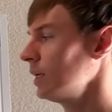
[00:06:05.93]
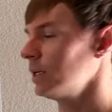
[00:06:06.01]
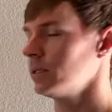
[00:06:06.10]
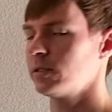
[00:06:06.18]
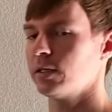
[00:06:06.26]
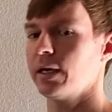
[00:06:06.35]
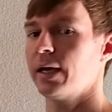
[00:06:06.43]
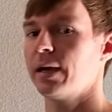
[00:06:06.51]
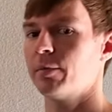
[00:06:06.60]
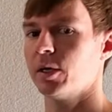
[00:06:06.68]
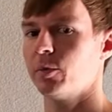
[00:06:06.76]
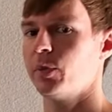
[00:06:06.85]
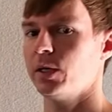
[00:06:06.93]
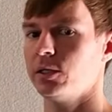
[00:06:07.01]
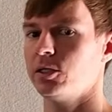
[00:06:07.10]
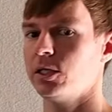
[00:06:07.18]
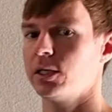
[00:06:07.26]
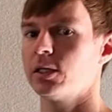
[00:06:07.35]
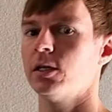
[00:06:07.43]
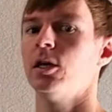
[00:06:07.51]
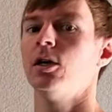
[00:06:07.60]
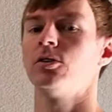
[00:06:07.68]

and say, hey, I'm going to pinch here.